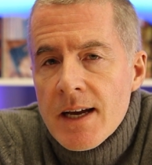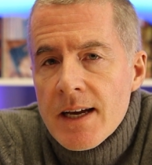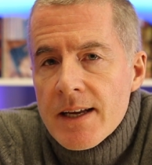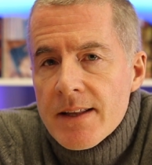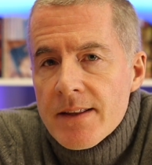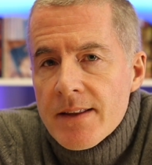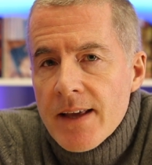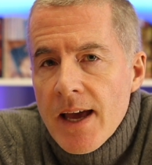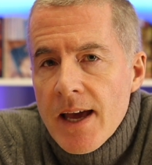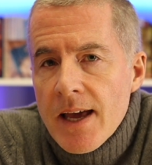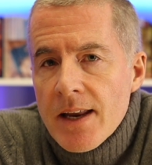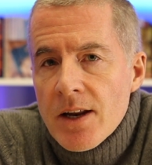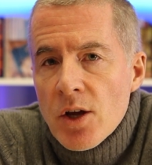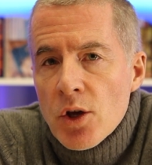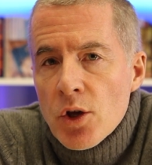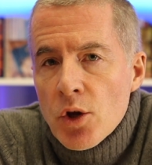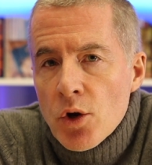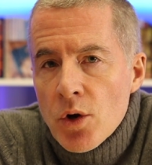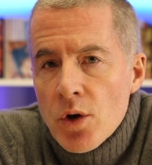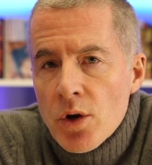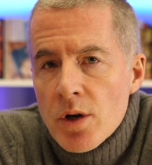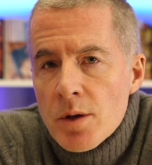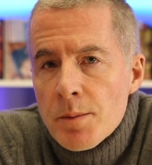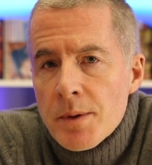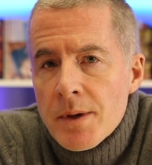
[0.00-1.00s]
then you're
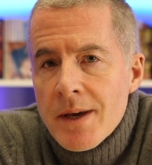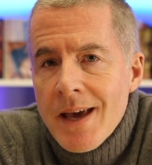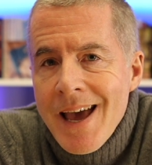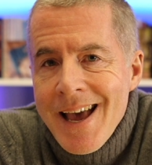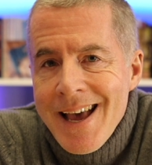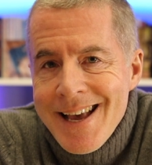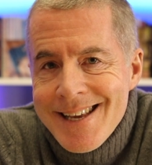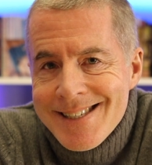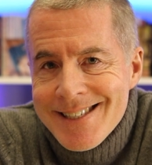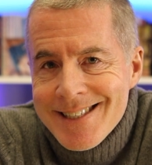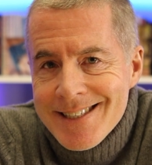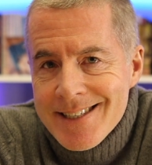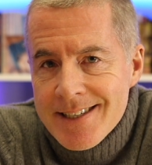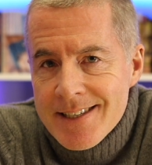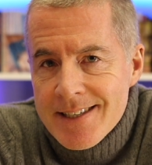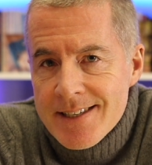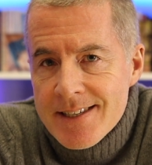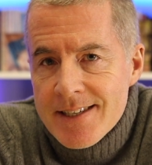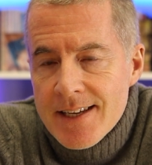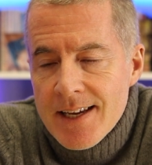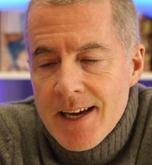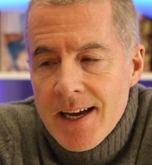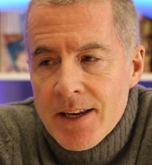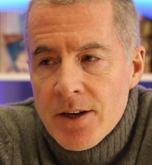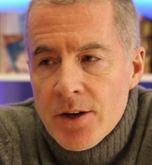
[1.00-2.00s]
going to be
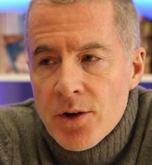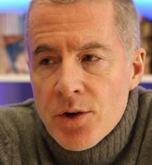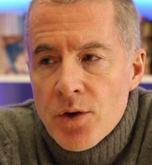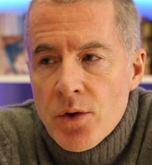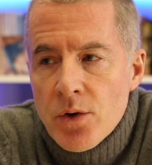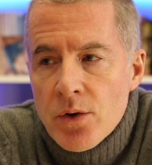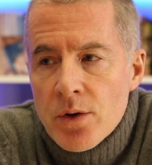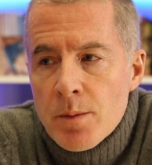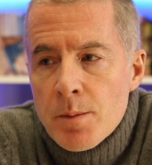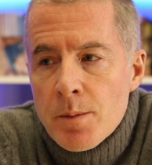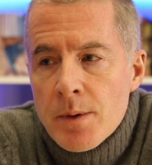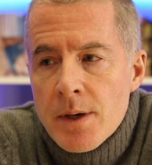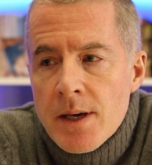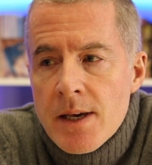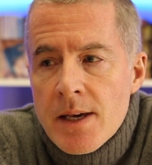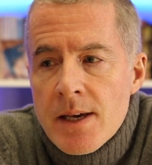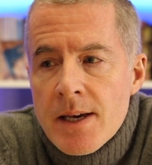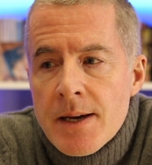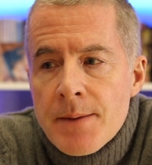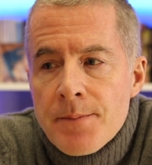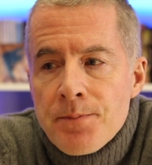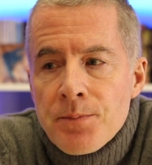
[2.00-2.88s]
hesitant and you're going to be